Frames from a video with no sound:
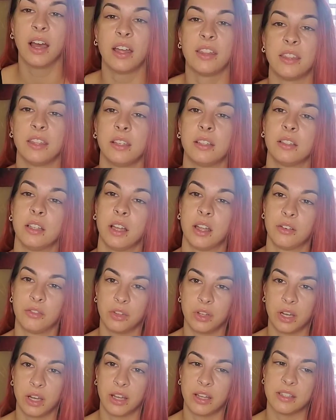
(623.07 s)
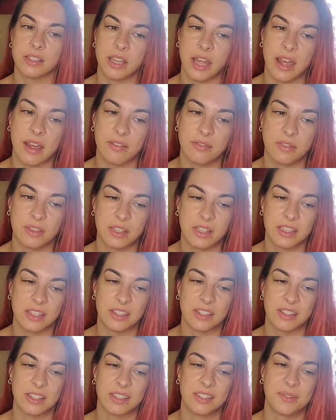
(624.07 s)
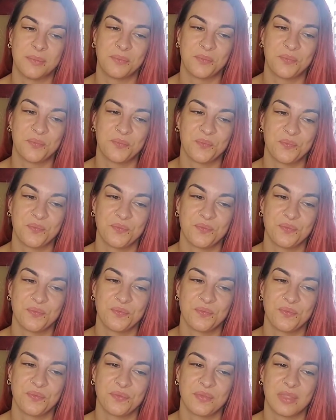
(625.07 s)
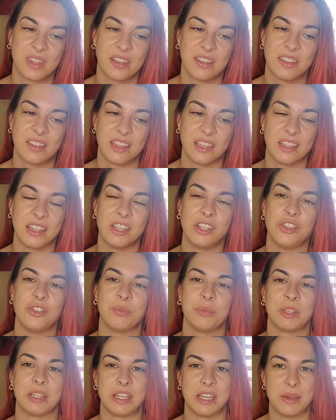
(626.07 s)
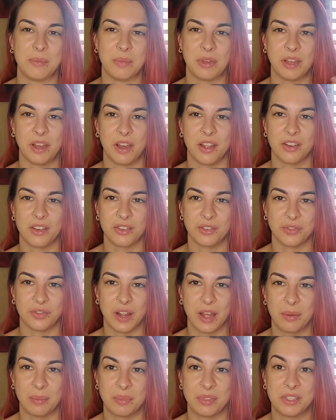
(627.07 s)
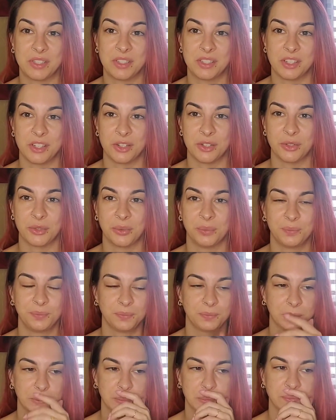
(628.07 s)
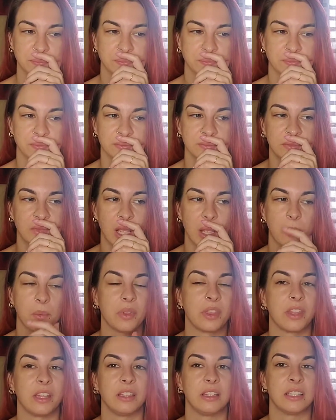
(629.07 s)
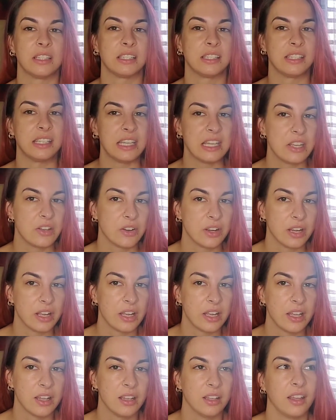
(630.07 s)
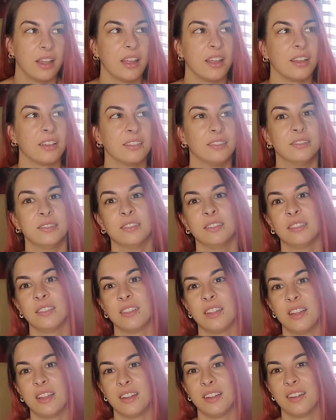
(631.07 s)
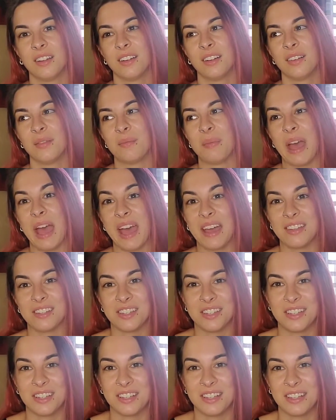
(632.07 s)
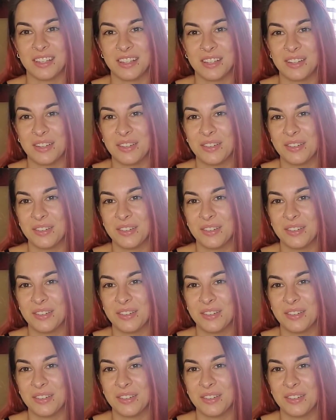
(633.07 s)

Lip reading: I think a lot of you guys have this thing that you've been keeping under wraps too, with like this secret, like passionate